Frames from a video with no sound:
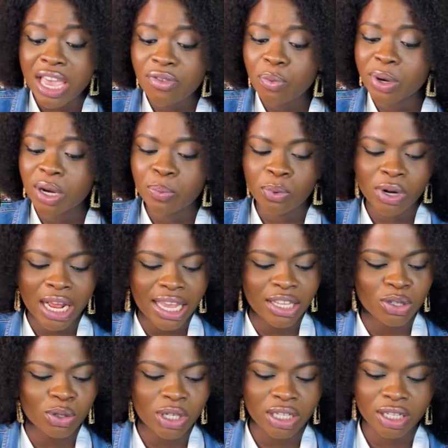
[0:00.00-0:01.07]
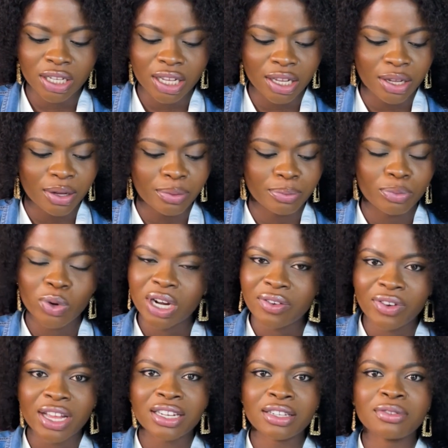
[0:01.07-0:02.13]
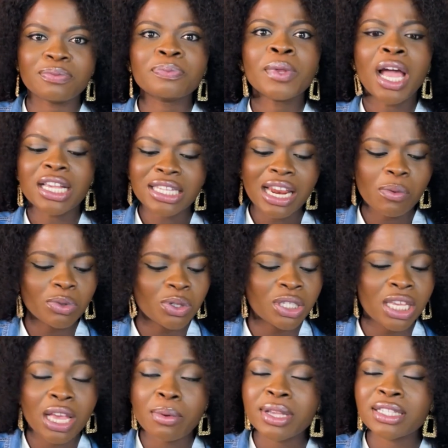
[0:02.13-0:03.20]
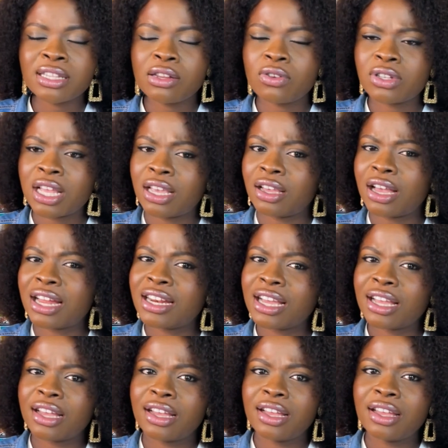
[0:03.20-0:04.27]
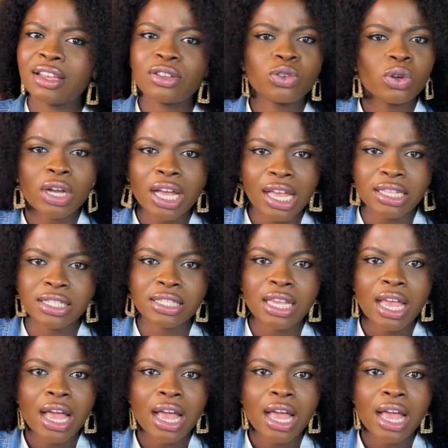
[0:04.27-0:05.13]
Even when they put her into the, whatever, I said, I want to see her. My sister was like, Ada, you can't.